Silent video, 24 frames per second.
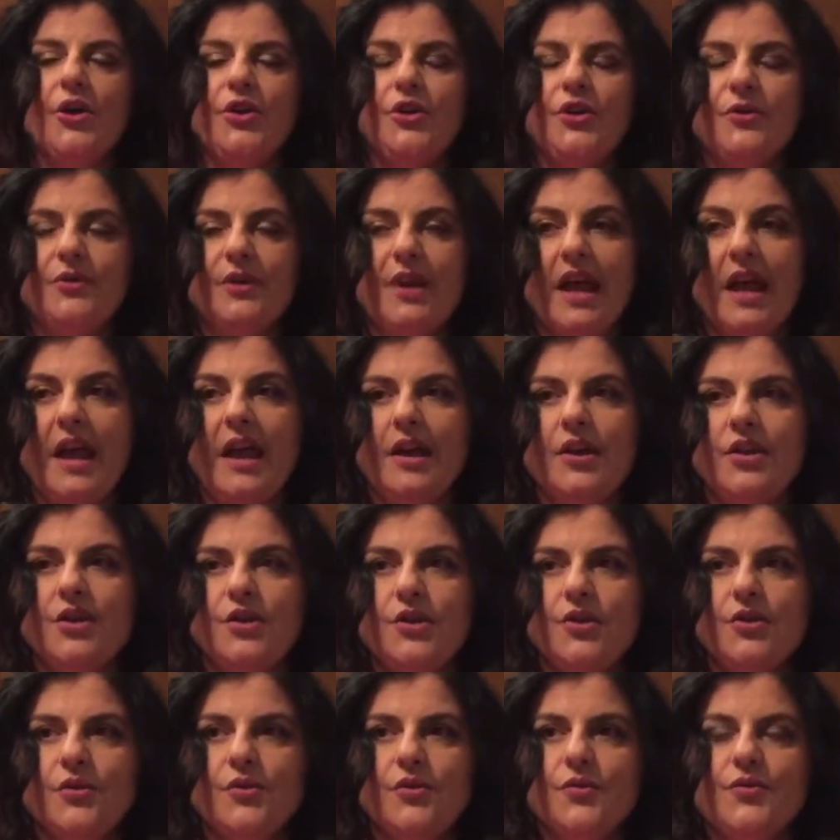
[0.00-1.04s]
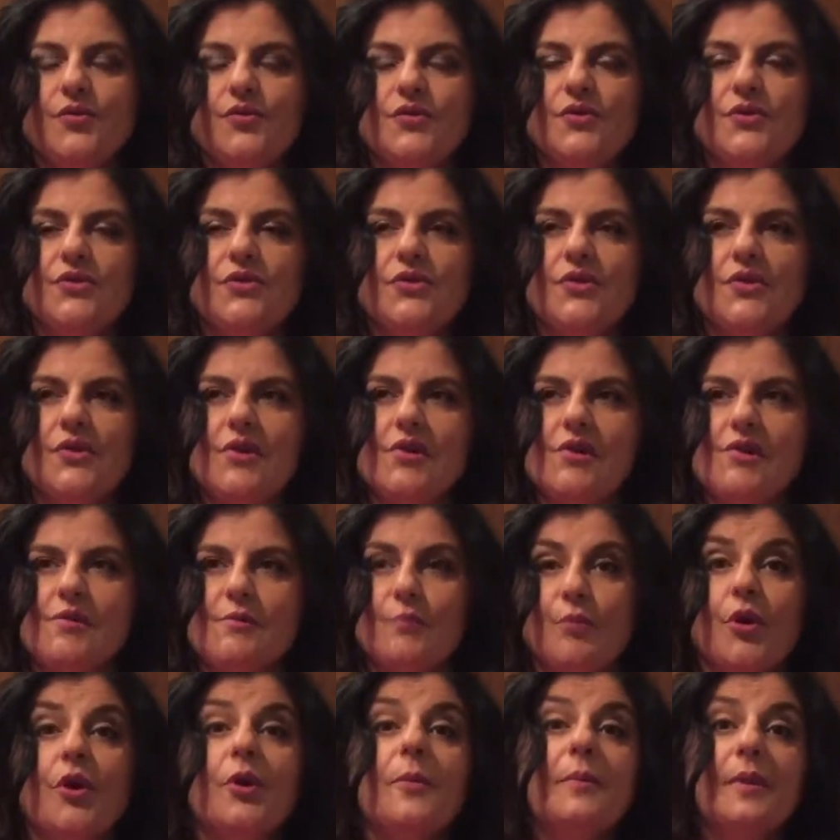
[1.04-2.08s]
You can use
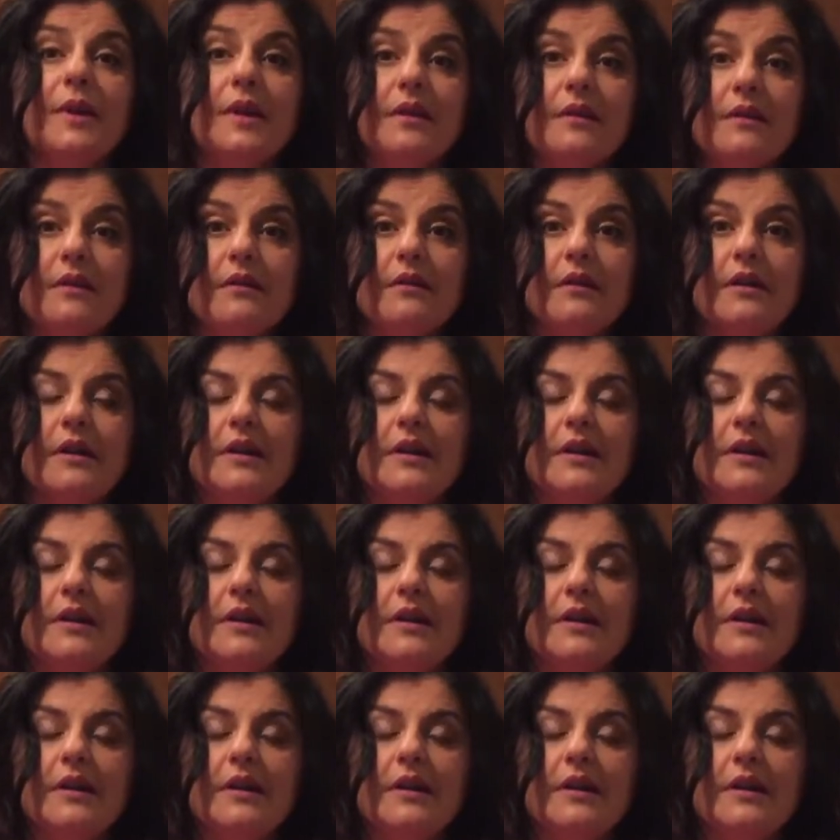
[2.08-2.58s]
bourbon.